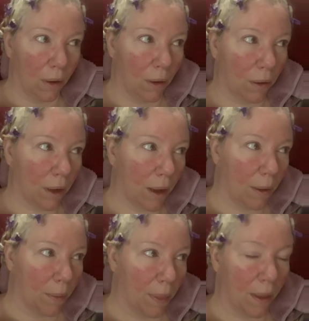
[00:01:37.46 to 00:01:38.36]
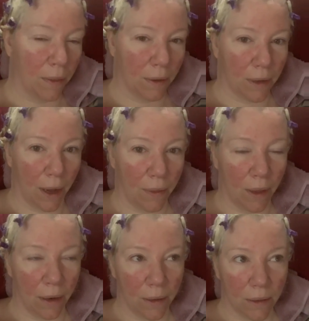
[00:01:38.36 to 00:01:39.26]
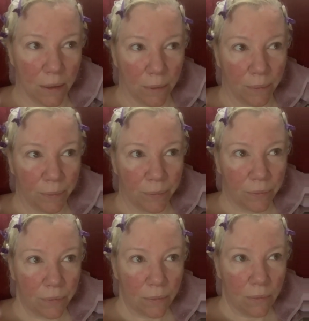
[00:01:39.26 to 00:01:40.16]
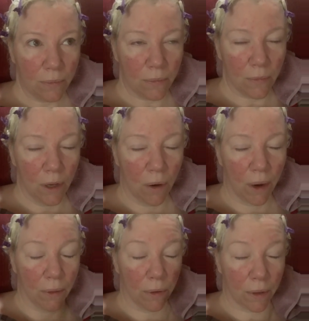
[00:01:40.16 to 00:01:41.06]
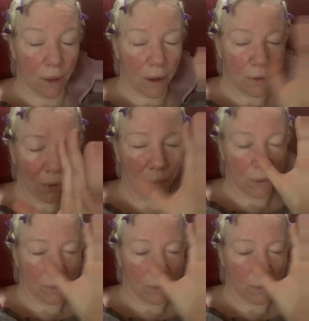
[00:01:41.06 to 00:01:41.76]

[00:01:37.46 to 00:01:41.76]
Okay, in the day, that is. All right, look, I don't want